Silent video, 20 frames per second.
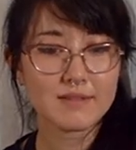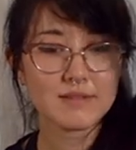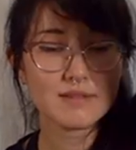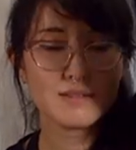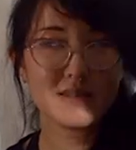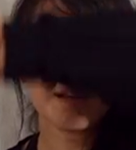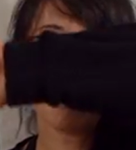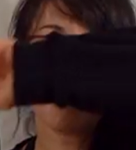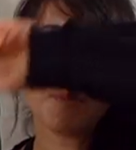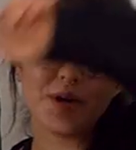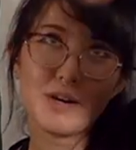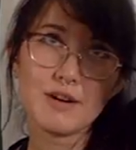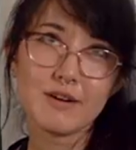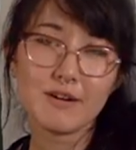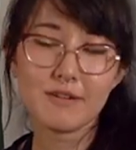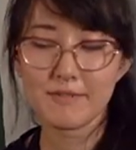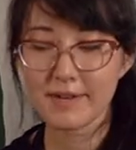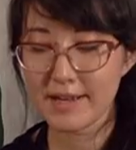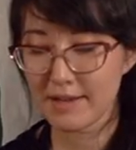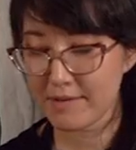
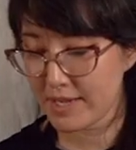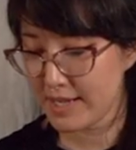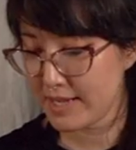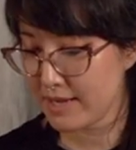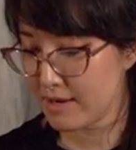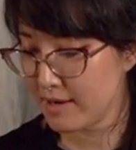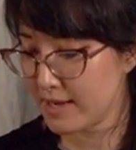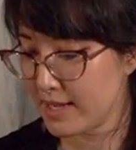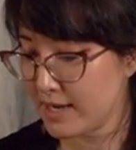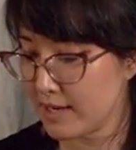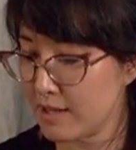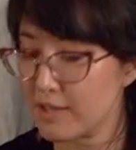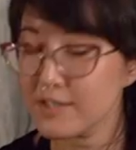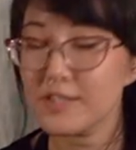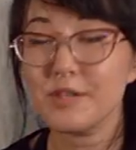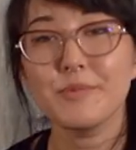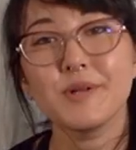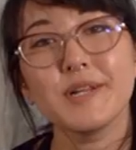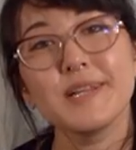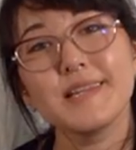somewhere around here, and I'll
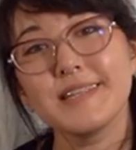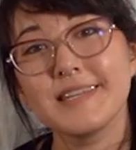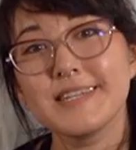also put it in